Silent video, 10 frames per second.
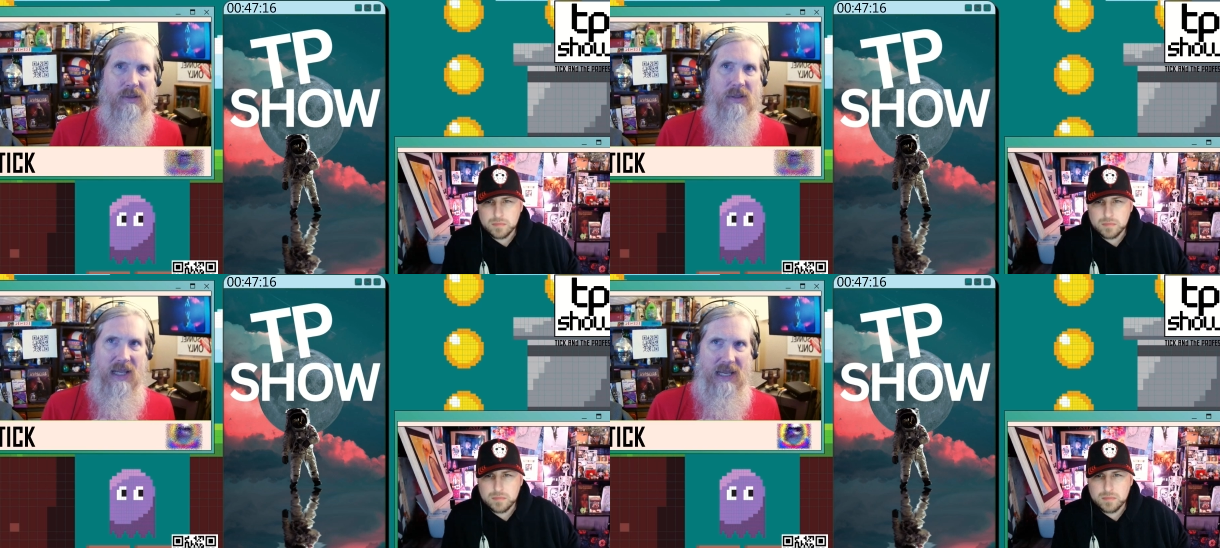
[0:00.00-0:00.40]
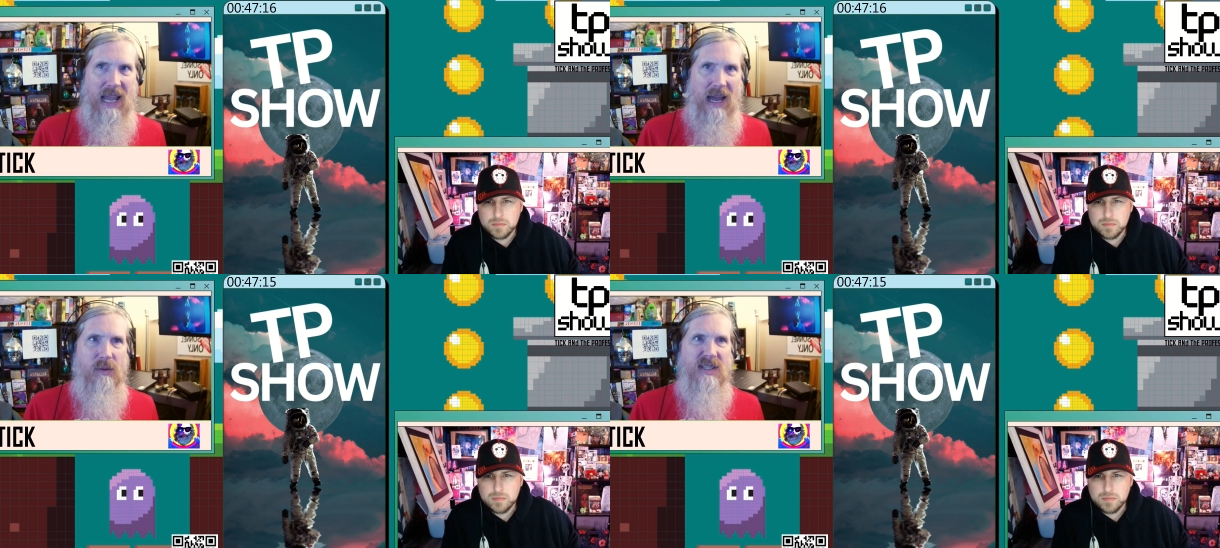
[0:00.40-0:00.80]
Speaker 1: Like
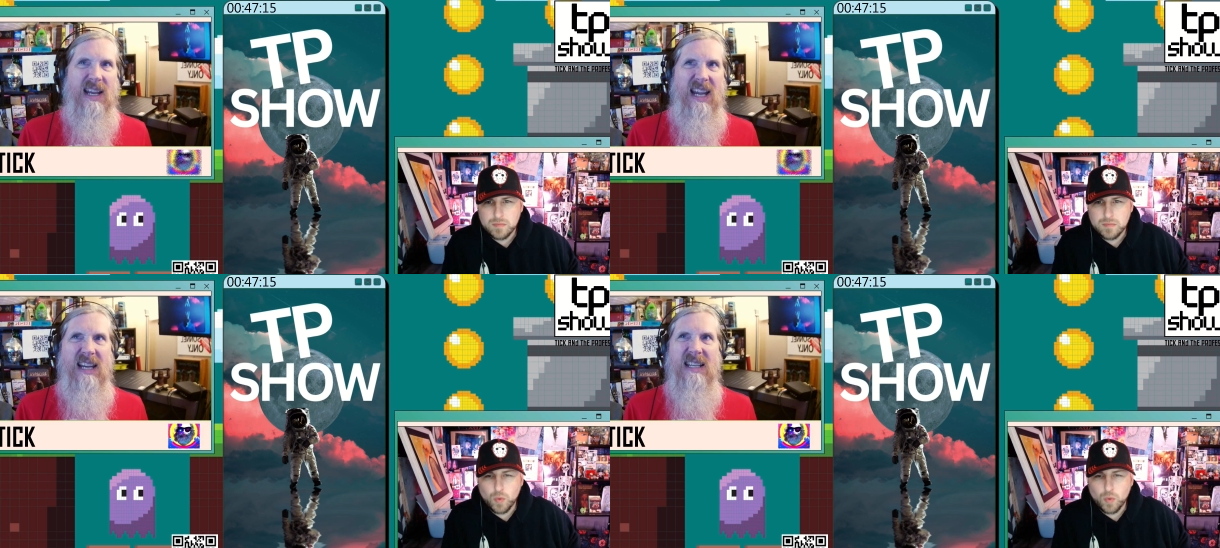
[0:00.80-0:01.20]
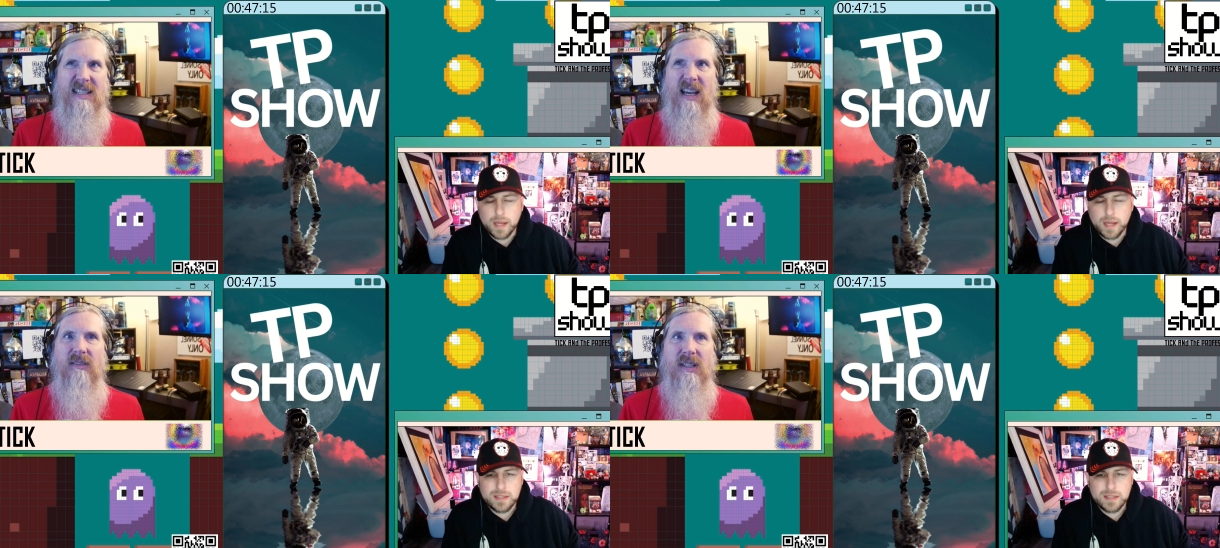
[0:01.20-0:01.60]
I would say
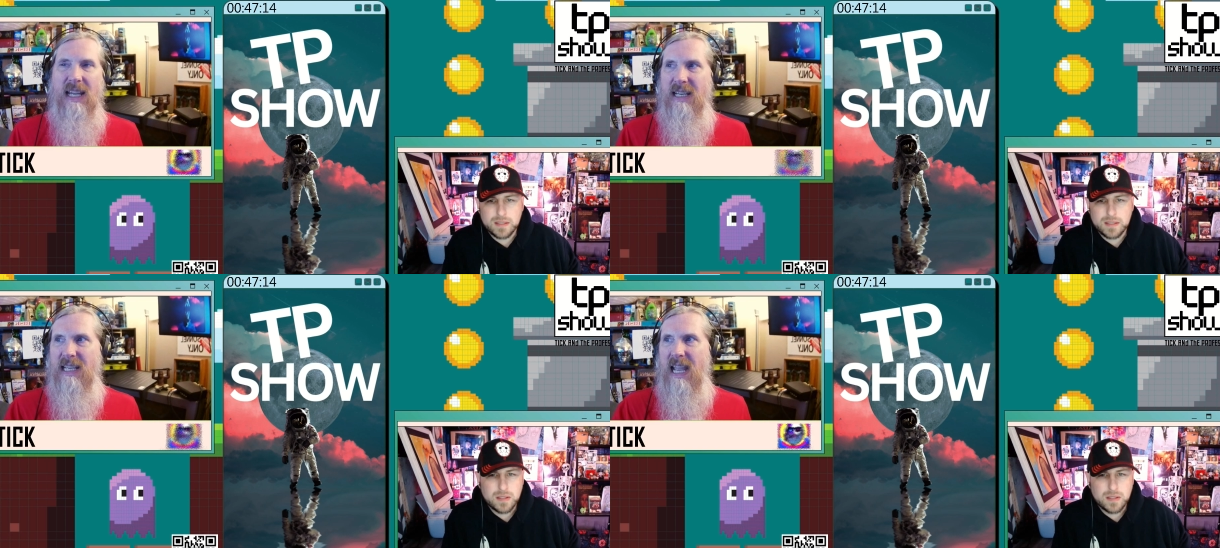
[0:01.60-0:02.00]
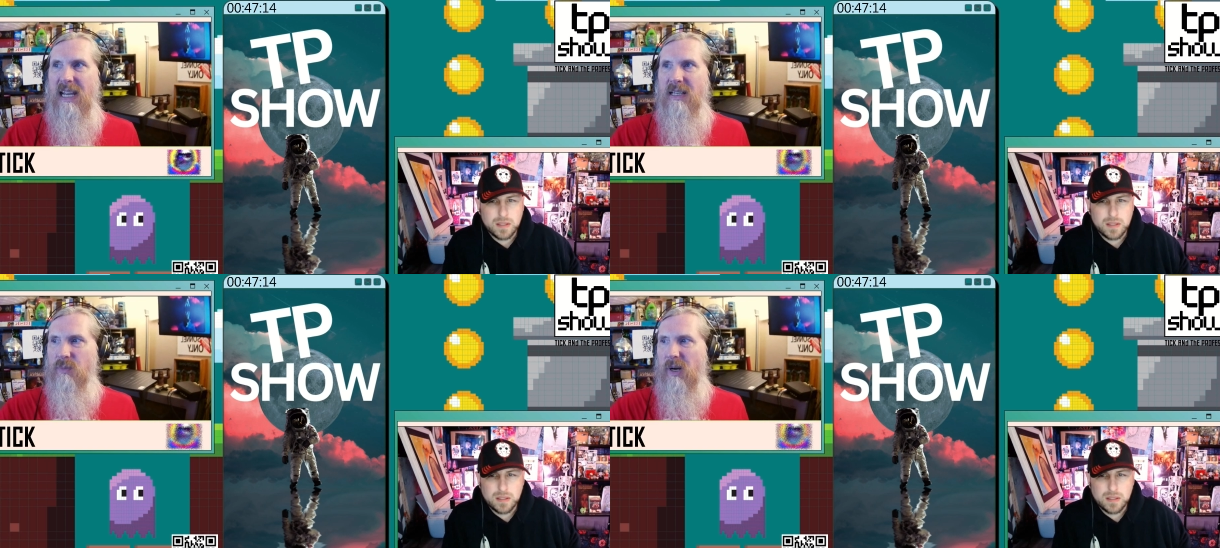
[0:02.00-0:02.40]
87, right.
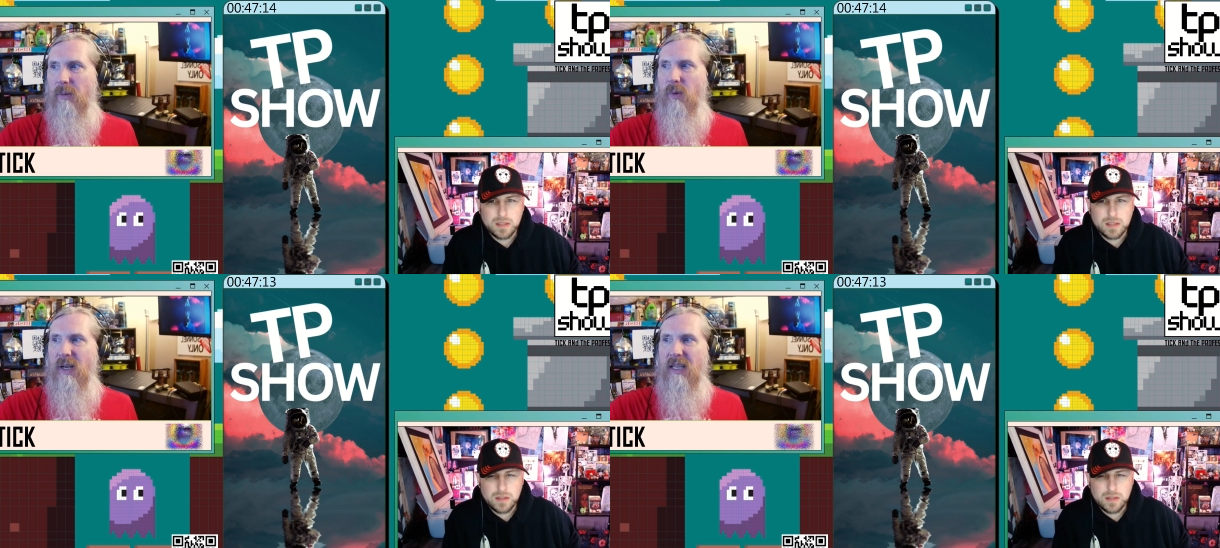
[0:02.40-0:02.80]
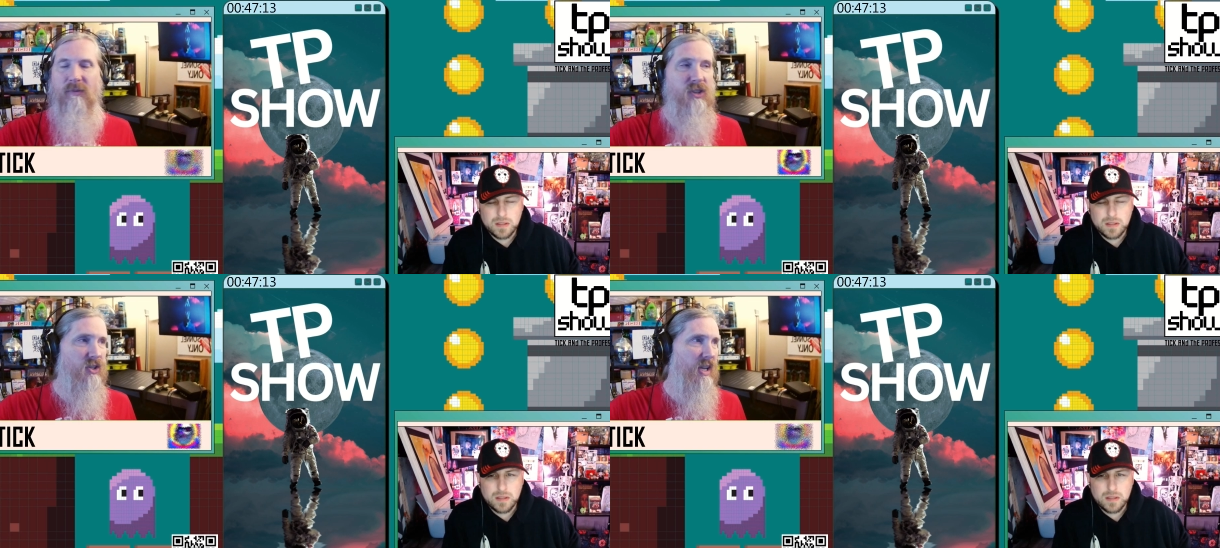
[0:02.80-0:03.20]
88 is probably what he
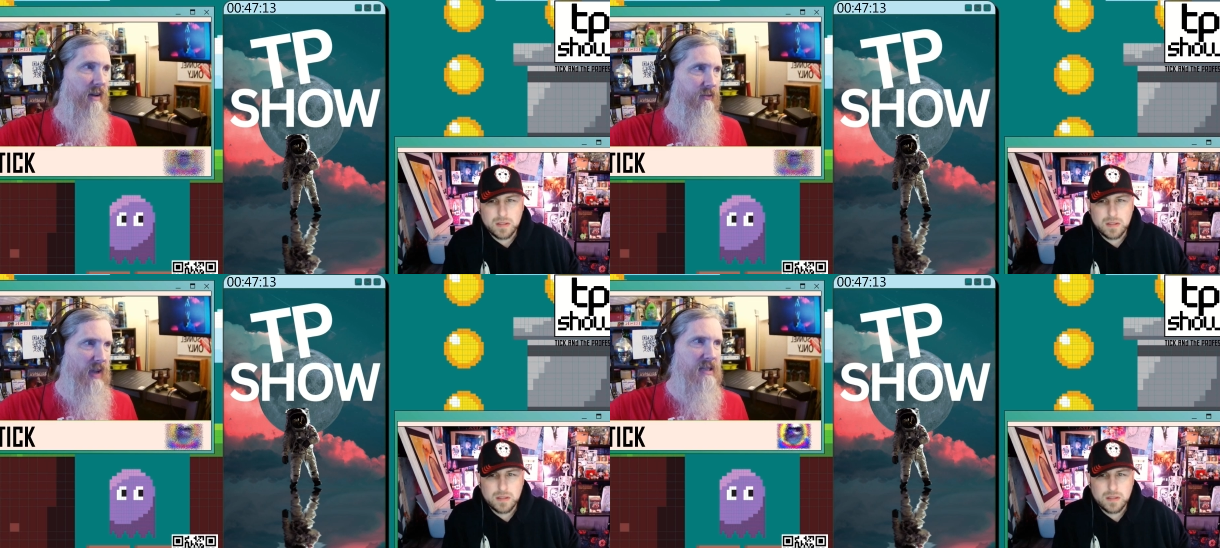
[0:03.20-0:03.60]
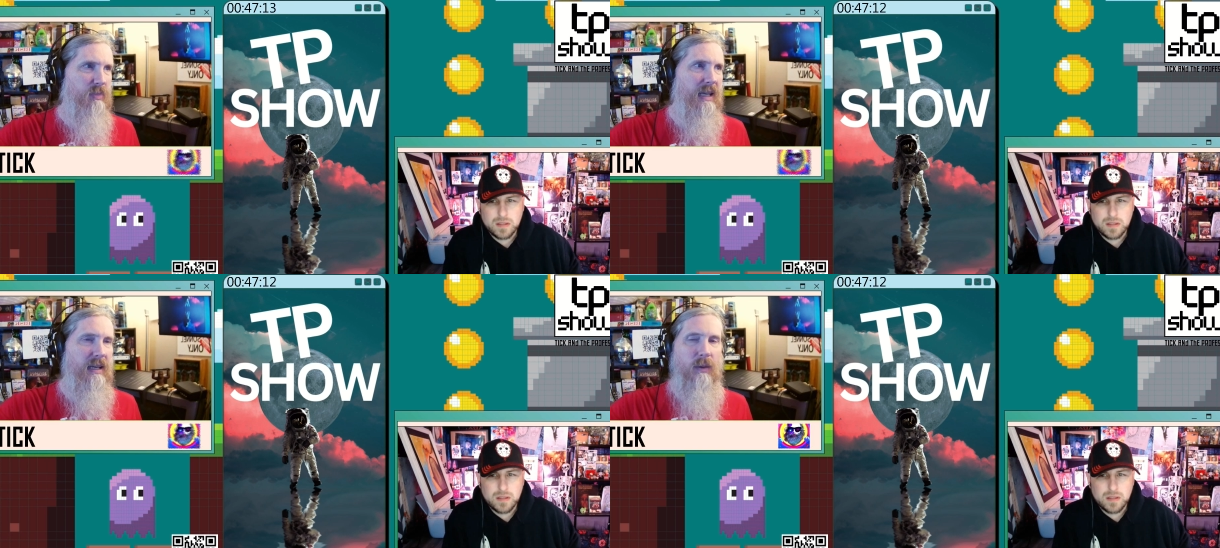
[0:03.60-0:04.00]
just got face
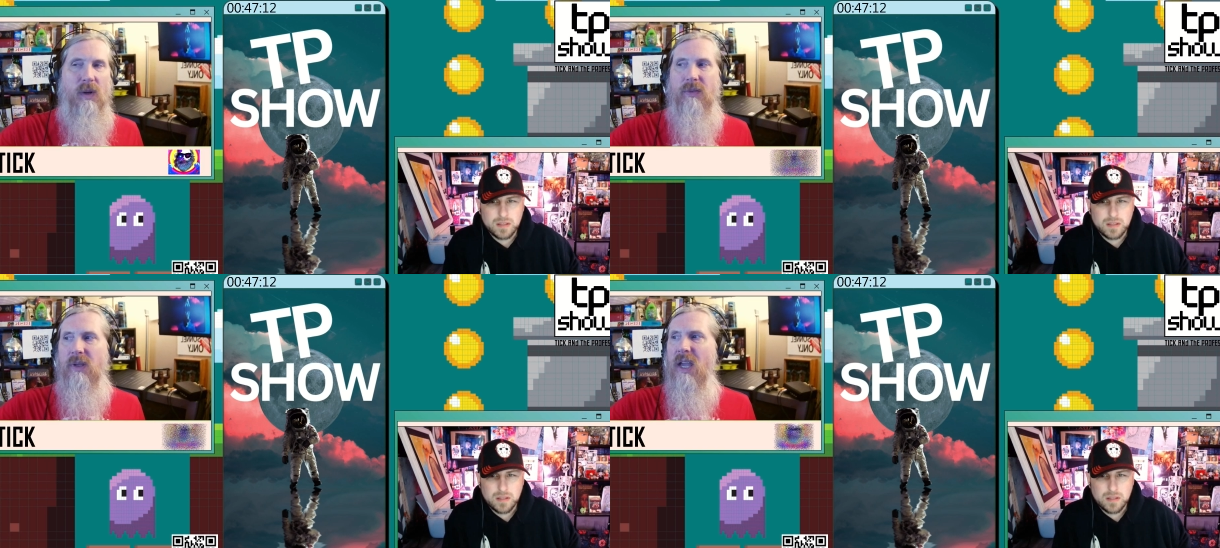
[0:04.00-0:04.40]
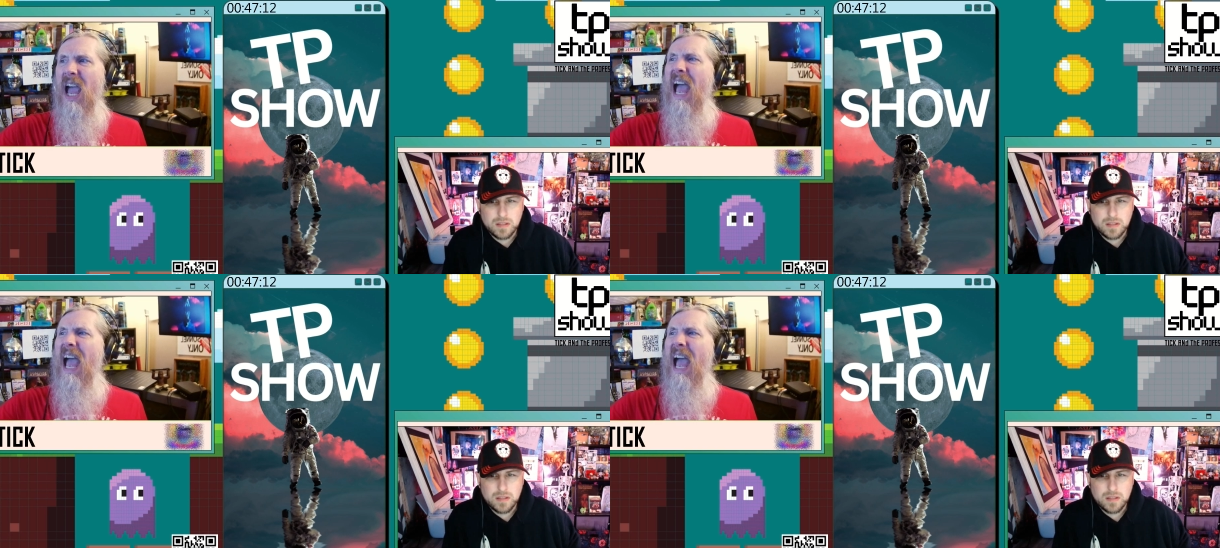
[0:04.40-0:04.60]
planted with.